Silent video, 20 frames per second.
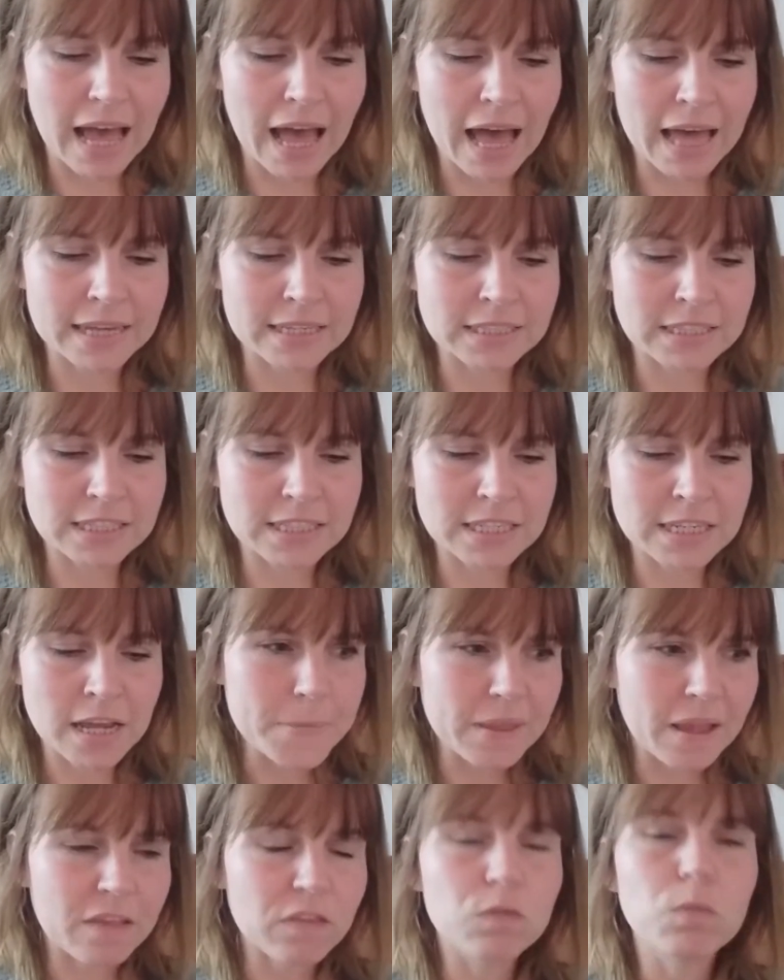And
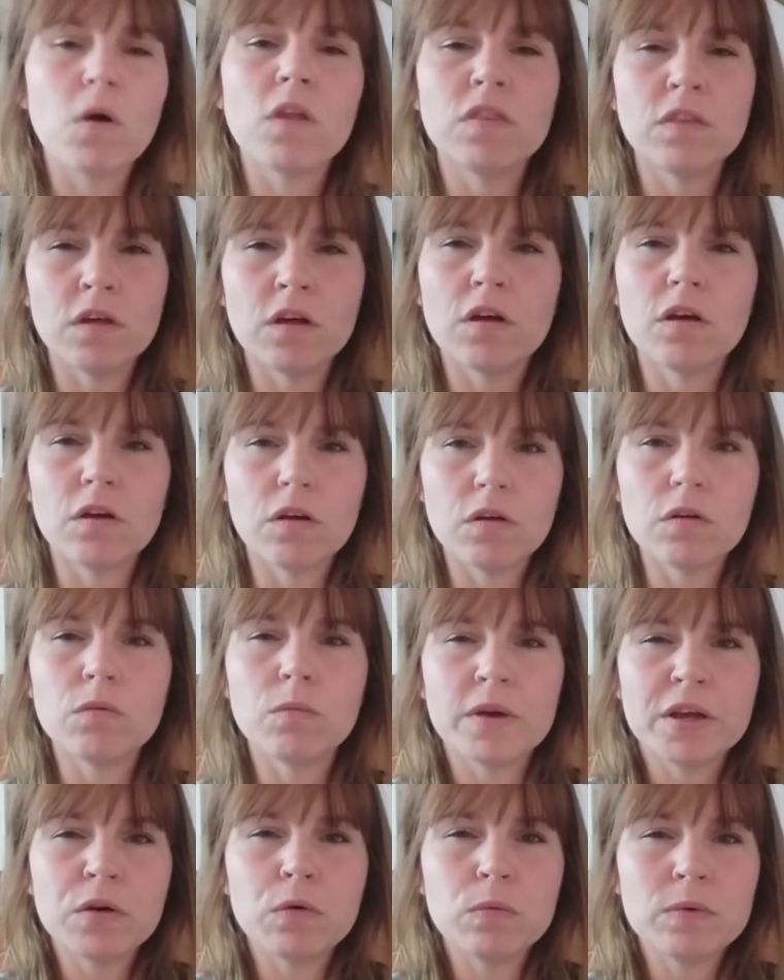it's one that
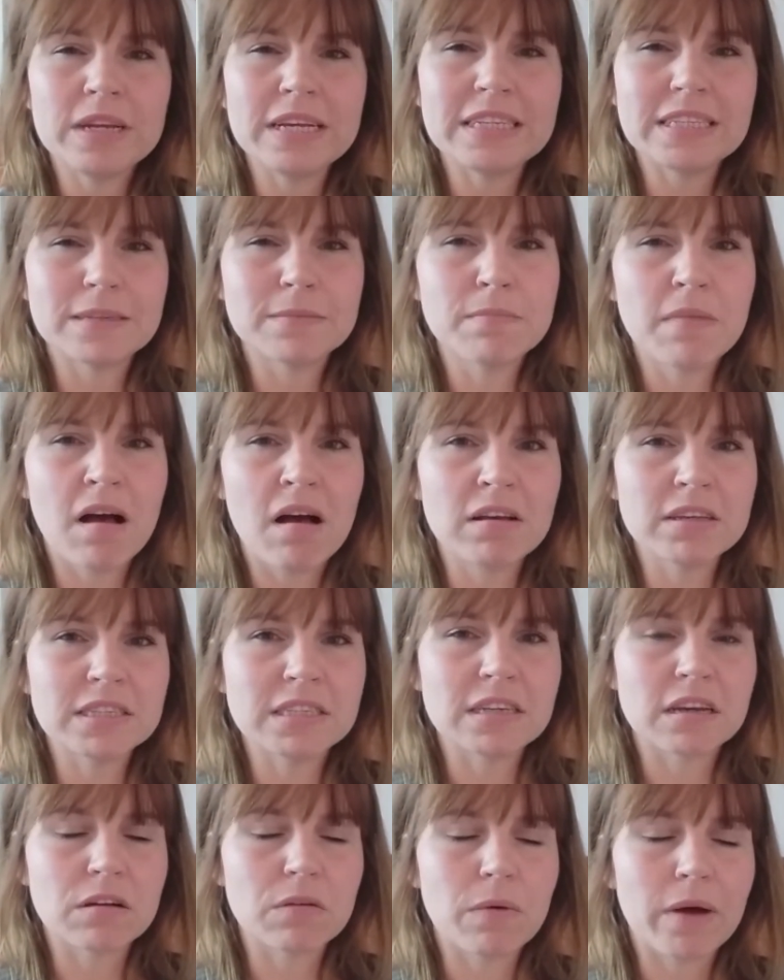we all need to
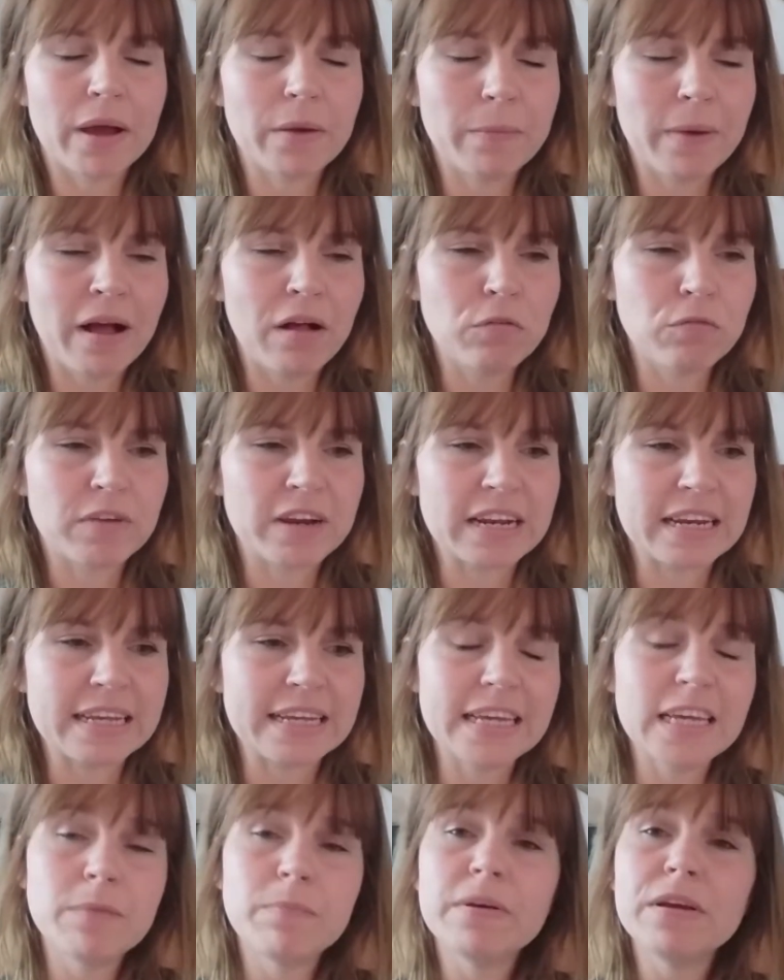master quite well, really.
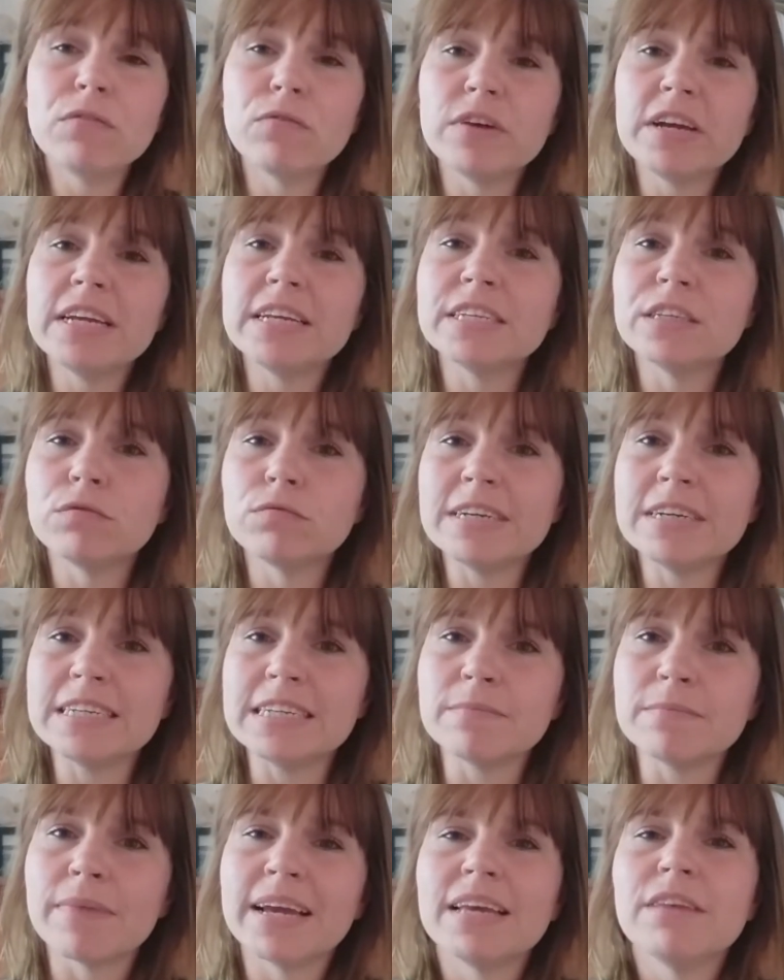Keeping readers
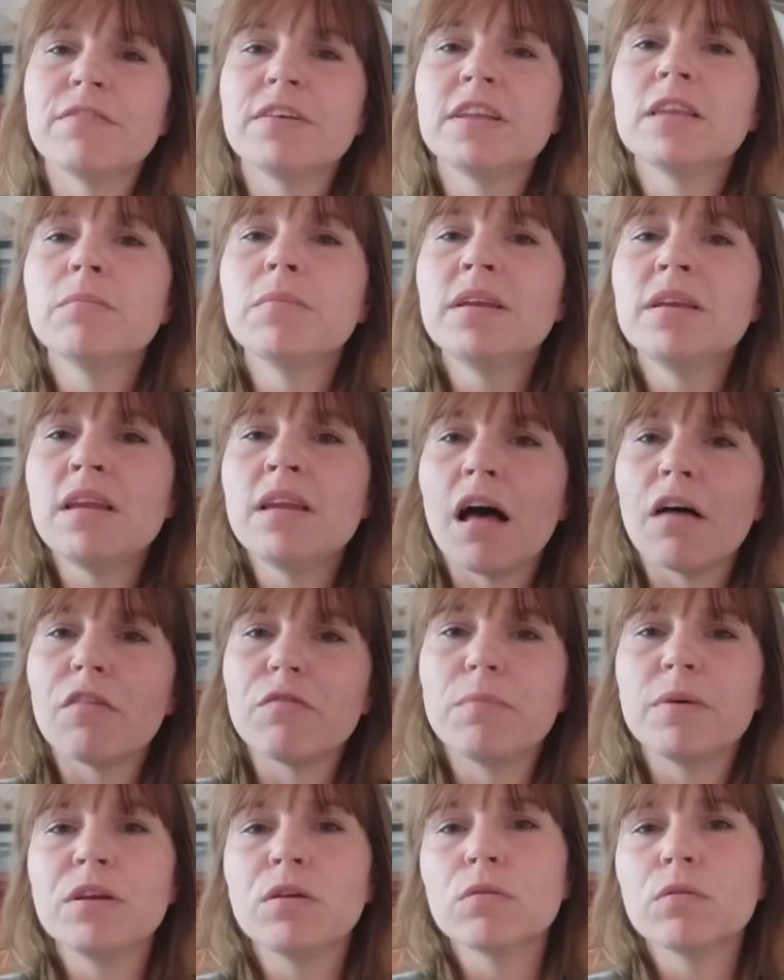reading by giving them enough,
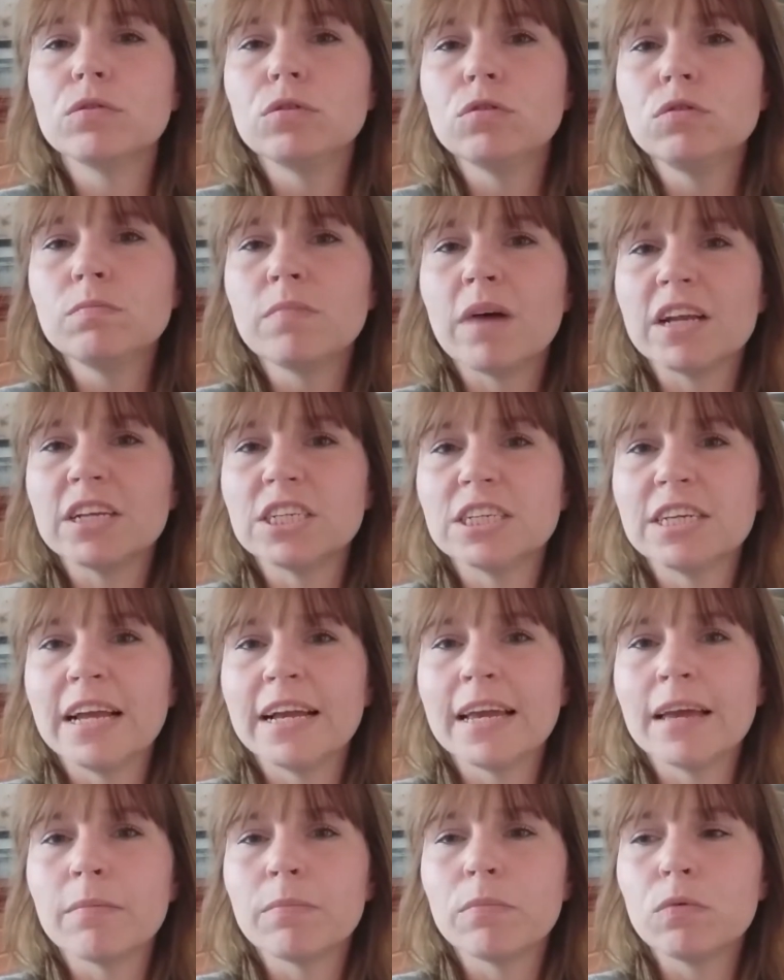but not too much that they
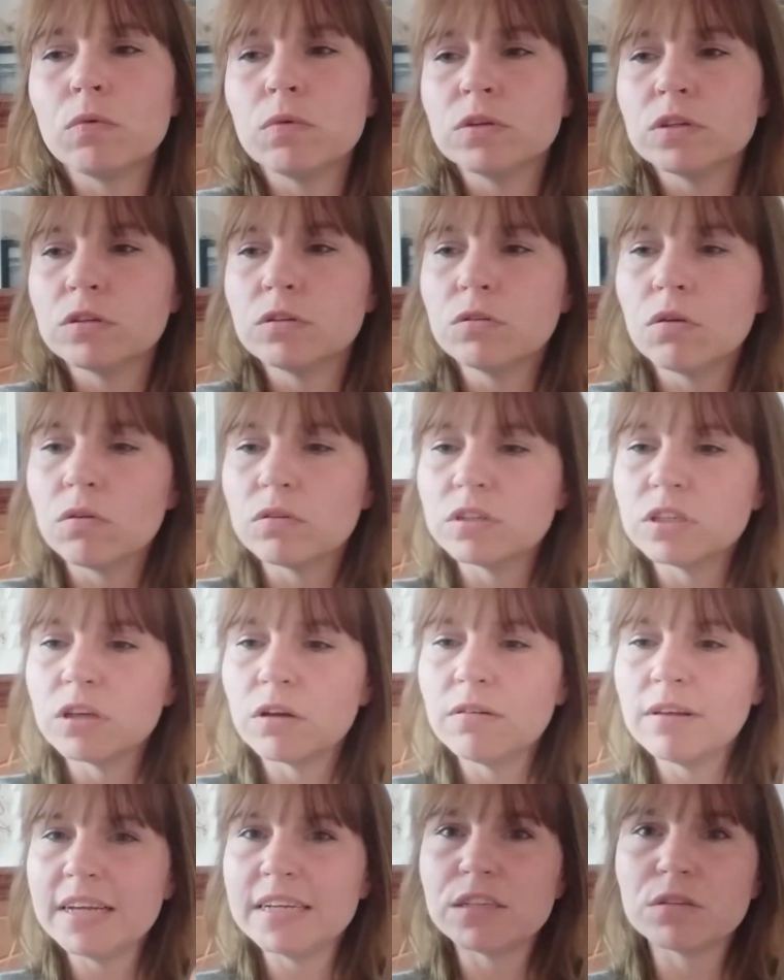get bored, and not so
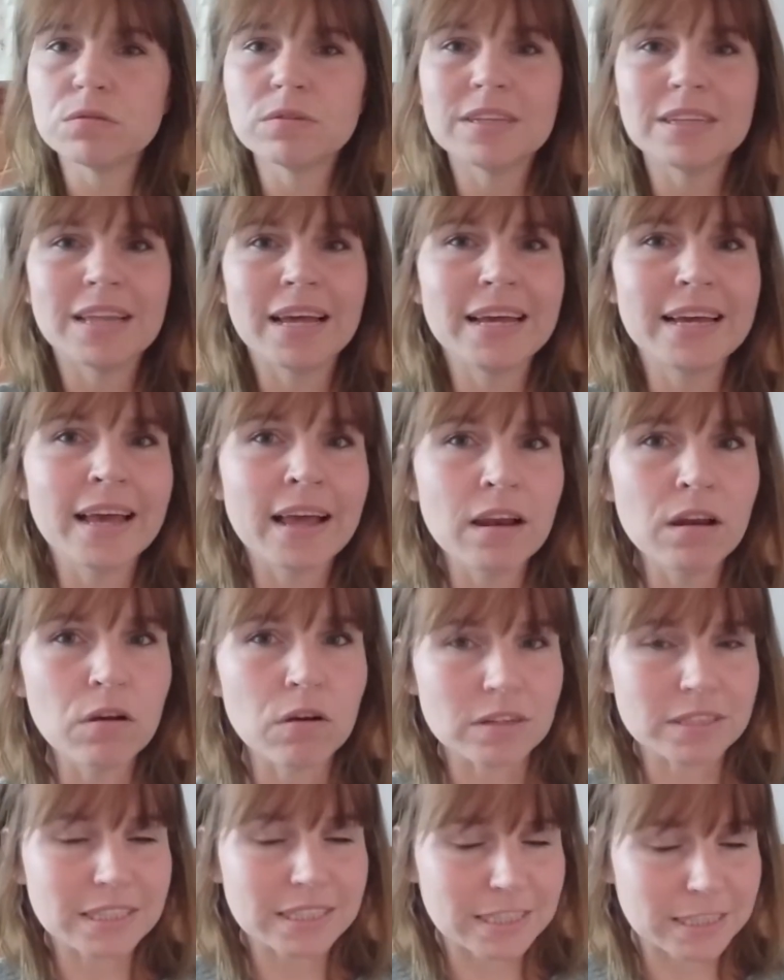little that they get
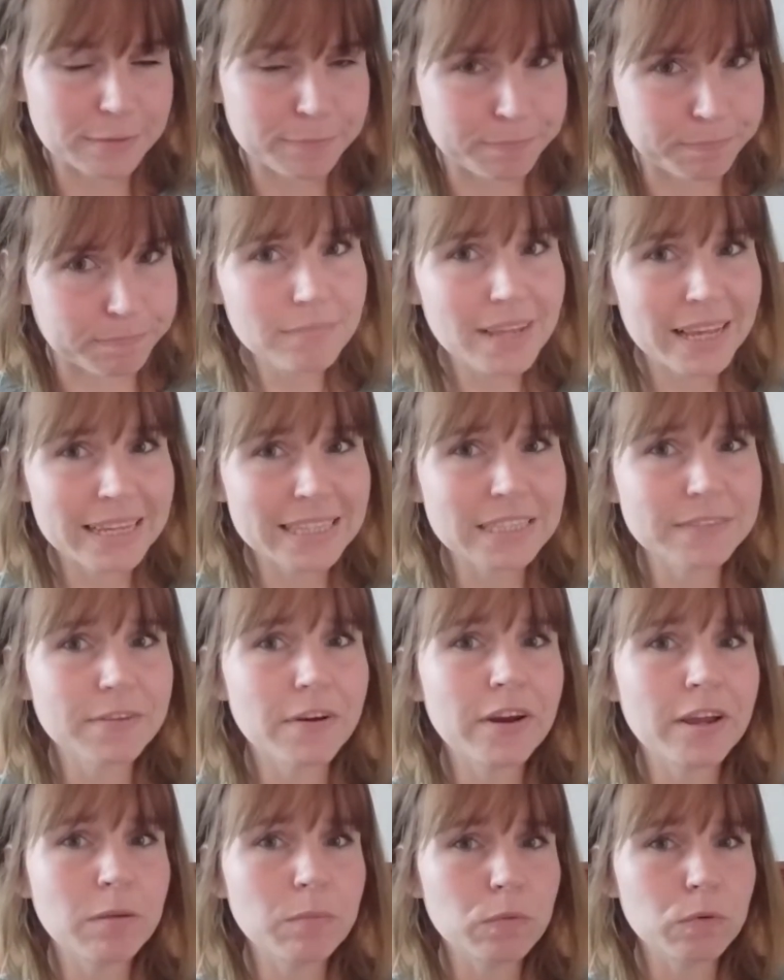lost. It's
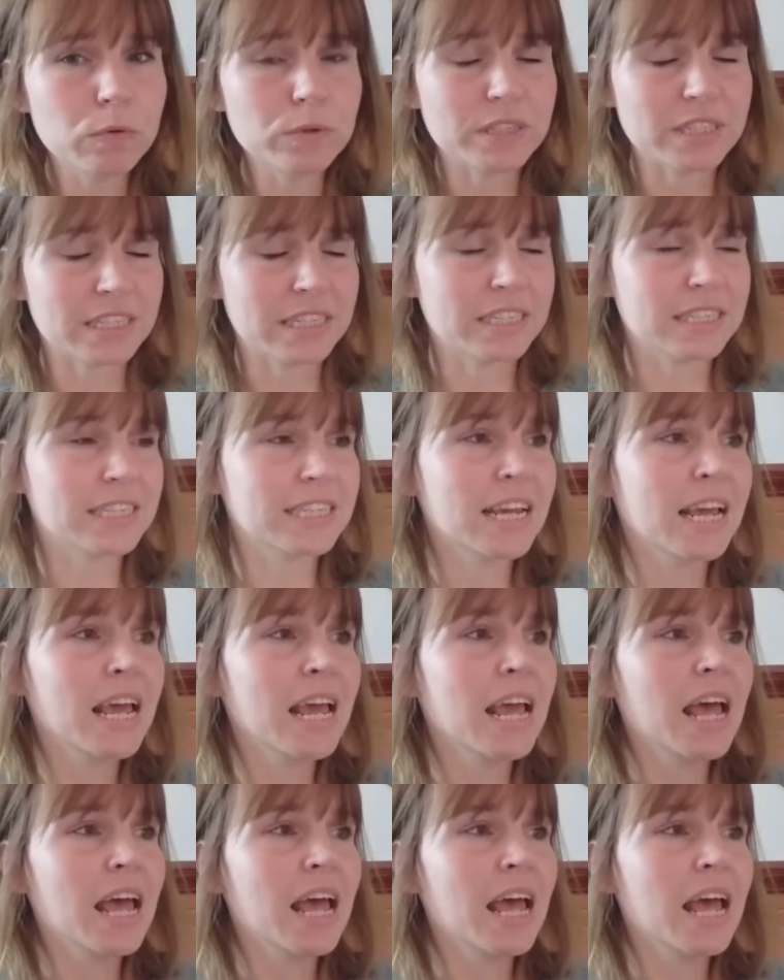very important.